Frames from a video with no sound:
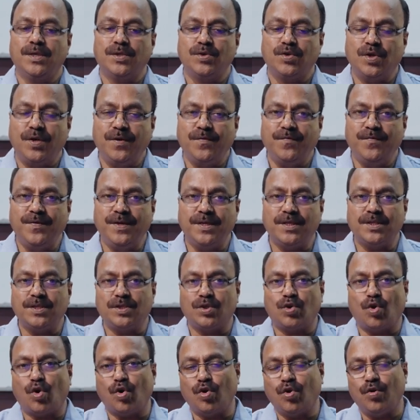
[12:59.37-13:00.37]
So if we
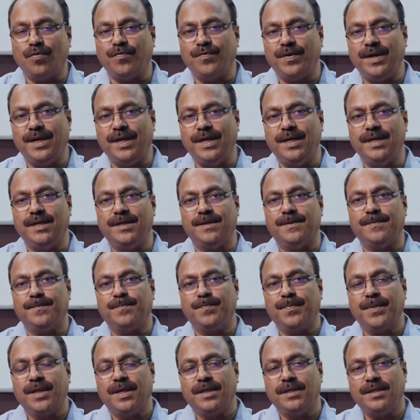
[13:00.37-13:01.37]
talk of India,
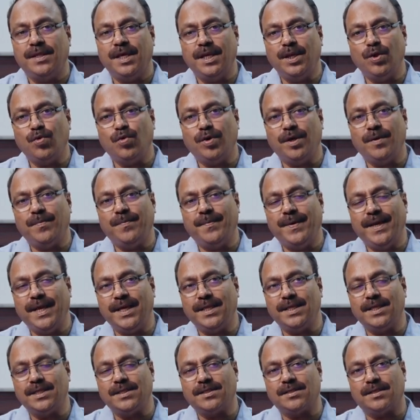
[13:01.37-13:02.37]
then you can
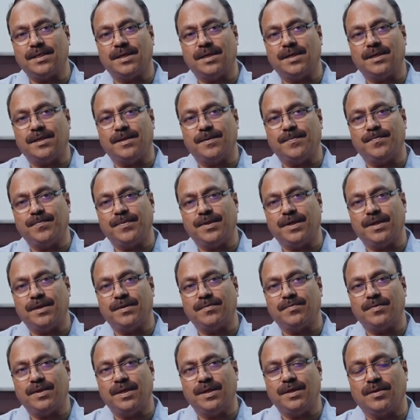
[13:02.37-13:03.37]
make this uh, uh,